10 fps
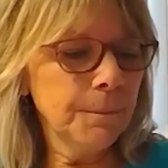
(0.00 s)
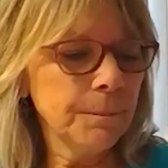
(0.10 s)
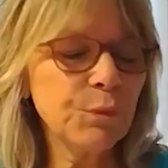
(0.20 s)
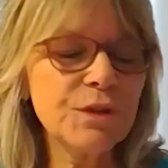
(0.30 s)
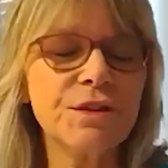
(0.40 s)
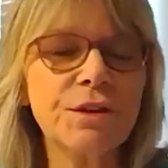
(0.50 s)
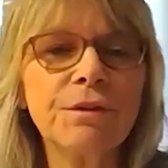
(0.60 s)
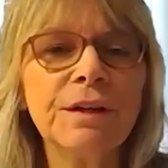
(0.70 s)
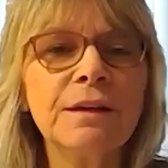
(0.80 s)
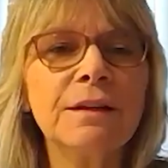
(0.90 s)

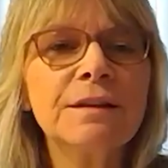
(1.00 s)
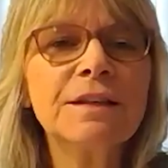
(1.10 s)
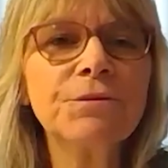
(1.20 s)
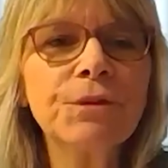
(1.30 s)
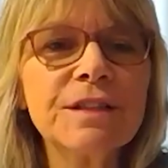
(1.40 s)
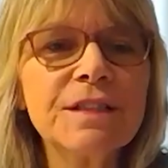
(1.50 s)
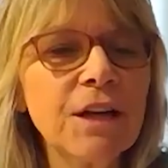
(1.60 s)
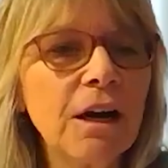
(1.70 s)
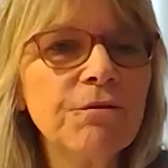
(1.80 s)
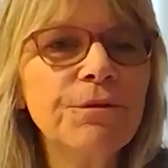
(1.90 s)
Preserving different
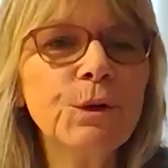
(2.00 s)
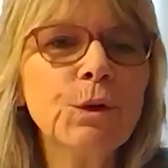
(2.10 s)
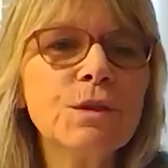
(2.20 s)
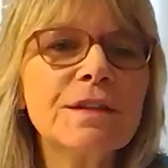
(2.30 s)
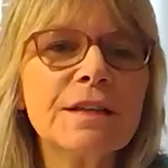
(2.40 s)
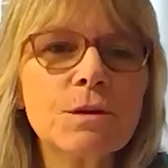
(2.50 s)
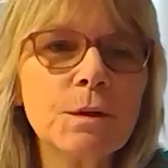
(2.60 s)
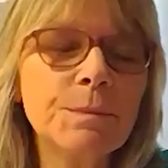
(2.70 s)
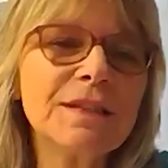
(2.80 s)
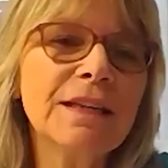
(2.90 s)
soft foods like
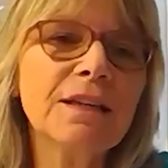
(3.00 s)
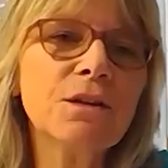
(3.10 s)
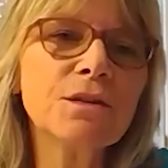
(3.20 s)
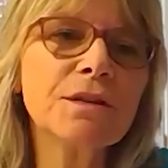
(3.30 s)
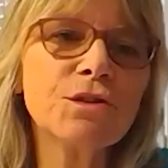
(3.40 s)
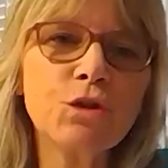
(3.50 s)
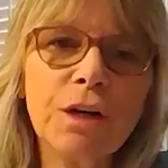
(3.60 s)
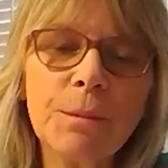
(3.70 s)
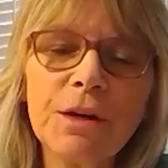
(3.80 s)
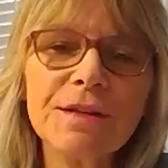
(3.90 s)
sweet potatoes and
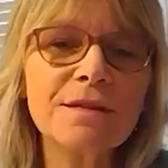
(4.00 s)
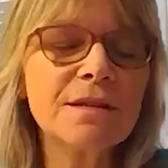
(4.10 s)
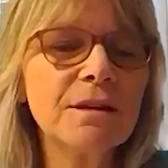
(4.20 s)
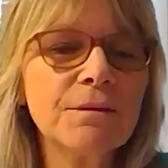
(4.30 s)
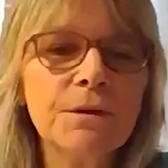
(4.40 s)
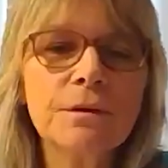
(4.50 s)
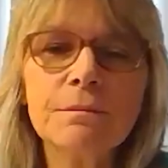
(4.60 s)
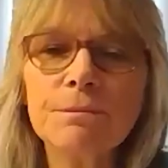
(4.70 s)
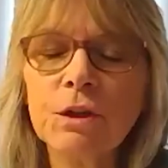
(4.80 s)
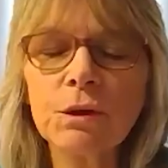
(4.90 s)
strawberries and stuff,
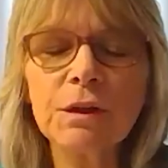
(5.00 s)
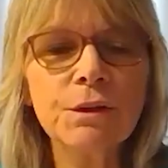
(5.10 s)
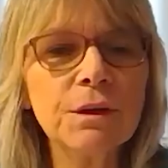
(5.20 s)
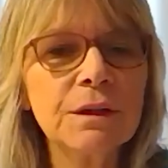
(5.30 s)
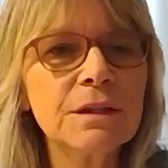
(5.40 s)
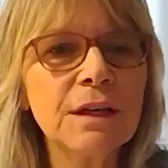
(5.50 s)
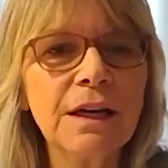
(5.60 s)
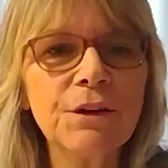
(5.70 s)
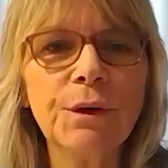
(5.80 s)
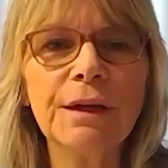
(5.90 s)
totally you can
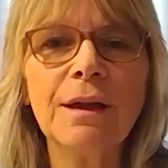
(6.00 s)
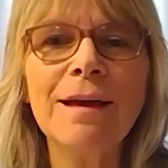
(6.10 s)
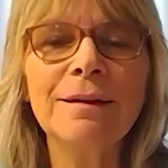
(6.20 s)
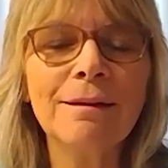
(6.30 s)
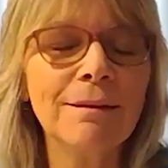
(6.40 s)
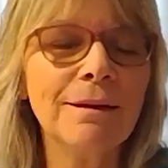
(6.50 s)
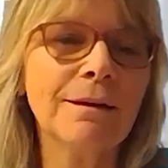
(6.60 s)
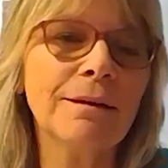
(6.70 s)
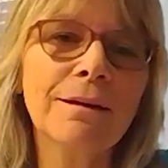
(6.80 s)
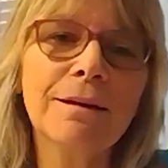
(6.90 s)
dehydrate anything.
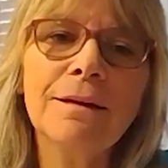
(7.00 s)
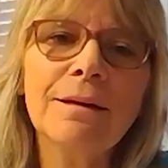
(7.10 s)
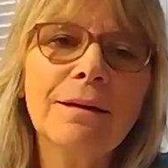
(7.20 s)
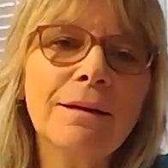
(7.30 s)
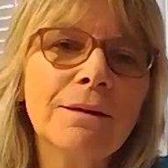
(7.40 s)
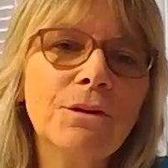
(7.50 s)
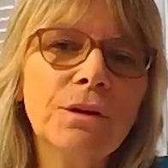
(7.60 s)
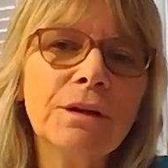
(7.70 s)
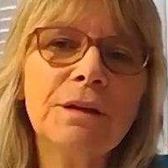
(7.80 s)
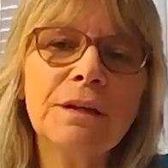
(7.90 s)
You
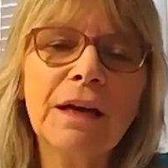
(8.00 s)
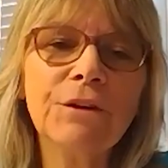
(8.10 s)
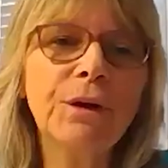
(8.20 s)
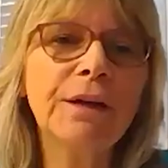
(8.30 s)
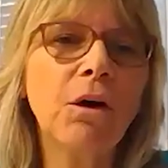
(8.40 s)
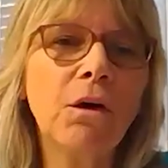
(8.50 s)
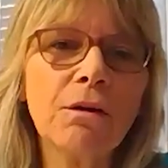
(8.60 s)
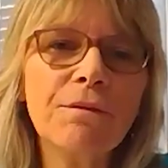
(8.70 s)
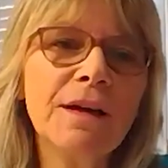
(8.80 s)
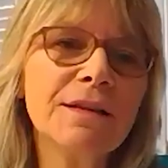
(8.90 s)
can dehydrate all
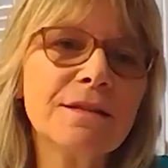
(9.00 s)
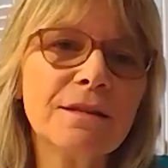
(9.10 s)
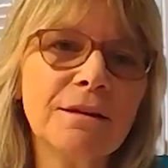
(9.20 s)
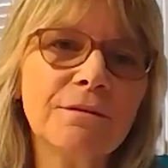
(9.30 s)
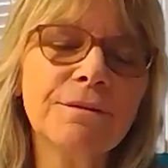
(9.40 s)
of that stuff.